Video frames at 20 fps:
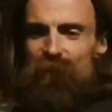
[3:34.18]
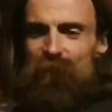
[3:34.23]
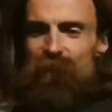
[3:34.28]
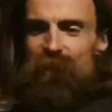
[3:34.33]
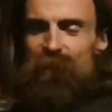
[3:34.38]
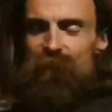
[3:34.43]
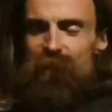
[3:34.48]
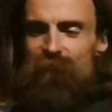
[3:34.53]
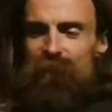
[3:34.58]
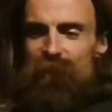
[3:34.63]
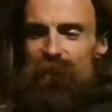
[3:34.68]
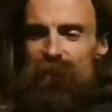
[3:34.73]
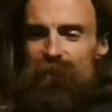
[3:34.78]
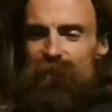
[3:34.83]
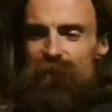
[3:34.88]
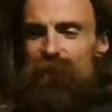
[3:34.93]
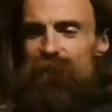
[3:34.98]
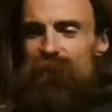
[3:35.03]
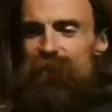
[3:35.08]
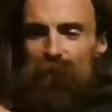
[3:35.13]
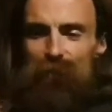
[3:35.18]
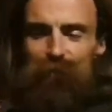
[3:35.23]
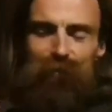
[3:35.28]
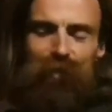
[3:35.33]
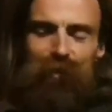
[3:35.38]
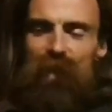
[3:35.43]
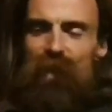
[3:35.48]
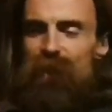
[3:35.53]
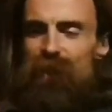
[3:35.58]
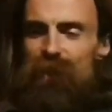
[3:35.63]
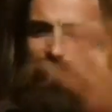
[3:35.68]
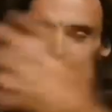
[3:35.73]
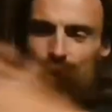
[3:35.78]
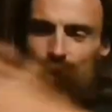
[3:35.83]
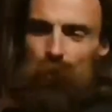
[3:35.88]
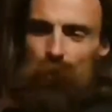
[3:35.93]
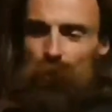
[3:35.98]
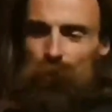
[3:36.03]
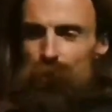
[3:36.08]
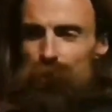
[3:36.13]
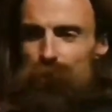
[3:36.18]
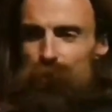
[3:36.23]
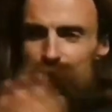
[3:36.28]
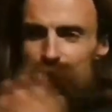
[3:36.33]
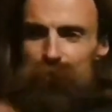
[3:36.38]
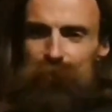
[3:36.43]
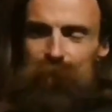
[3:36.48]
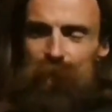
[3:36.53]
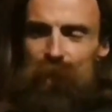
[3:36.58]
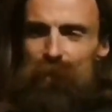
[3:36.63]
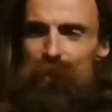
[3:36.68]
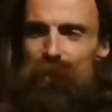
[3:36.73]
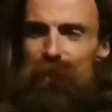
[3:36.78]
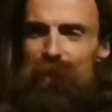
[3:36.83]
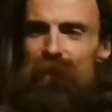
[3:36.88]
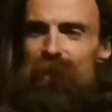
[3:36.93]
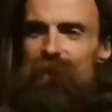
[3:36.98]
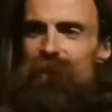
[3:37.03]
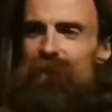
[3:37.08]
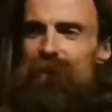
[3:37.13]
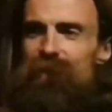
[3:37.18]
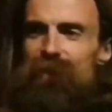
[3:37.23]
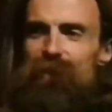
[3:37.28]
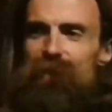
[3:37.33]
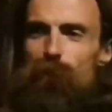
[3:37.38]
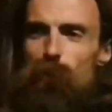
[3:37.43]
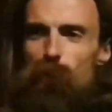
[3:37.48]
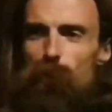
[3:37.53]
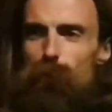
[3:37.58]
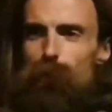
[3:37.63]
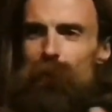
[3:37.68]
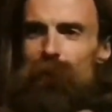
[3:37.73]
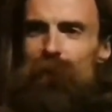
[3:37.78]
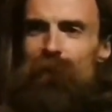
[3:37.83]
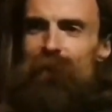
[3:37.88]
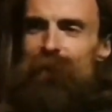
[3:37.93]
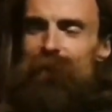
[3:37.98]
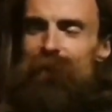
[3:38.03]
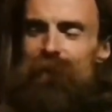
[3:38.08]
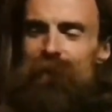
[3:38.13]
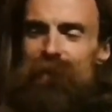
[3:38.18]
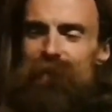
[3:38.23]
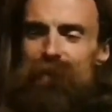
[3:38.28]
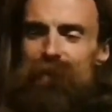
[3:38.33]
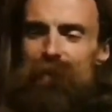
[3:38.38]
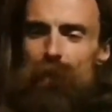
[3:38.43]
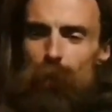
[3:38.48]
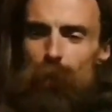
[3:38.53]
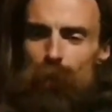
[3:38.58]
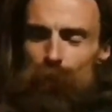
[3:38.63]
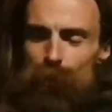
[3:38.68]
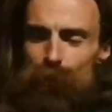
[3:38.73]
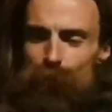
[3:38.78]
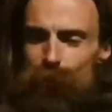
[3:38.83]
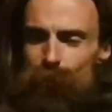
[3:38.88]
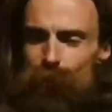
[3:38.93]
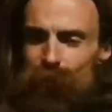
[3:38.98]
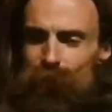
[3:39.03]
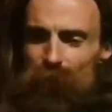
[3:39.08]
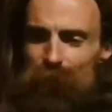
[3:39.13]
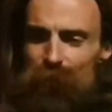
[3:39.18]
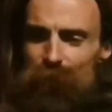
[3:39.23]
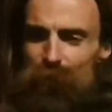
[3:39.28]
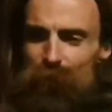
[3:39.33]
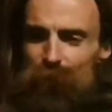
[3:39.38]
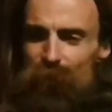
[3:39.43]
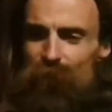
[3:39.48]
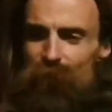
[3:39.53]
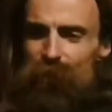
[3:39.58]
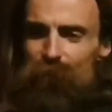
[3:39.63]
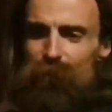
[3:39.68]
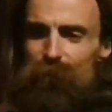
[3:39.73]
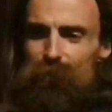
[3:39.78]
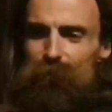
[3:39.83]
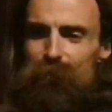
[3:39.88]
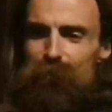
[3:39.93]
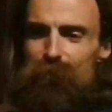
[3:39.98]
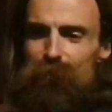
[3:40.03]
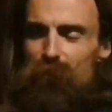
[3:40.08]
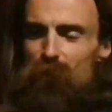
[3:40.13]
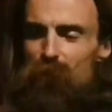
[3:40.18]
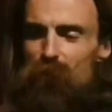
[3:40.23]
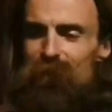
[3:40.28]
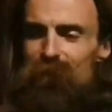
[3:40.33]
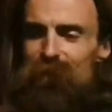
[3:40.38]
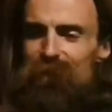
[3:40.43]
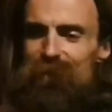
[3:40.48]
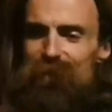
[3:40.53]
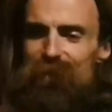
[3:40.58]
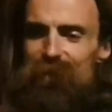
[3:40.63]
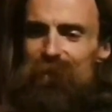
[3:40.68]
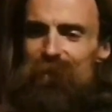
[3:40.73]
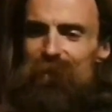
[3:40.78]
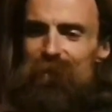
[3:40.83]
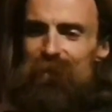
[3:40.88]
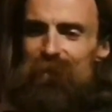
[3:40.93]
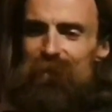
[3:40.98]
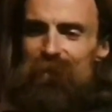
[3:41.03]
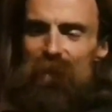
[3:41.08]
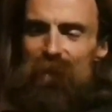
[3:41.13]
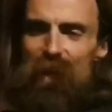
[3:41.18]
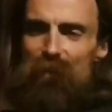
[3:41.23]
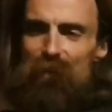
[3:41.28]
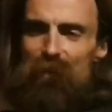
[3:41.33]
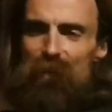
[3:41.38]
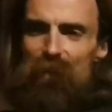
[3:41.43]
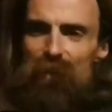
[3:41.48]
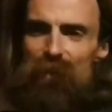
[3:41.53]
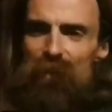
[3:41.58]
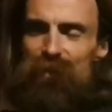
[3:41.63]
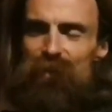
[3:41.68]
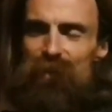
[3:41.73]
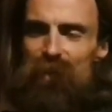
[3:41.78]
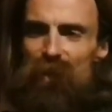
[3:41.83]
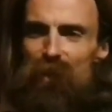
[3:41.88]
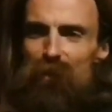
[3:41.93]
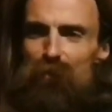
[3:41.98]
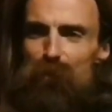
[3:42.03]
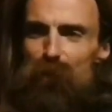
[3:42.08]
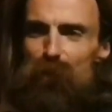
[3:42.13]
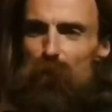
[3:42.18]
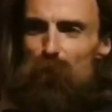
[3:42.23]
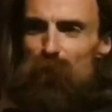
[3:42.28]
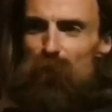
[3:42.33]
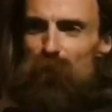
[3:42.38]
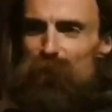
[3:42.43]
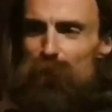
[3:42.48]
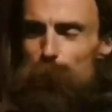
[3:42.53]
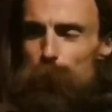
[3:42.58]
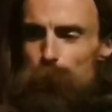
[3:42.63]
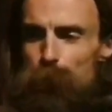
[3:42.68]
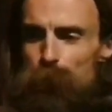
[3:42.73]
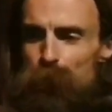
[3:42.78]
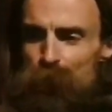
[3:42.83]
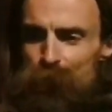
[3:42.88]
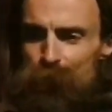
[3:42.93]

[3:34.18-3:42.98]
and then it's all flying in the middle of nothing, orbiting things, doing all these strange movements and having all these odd properties.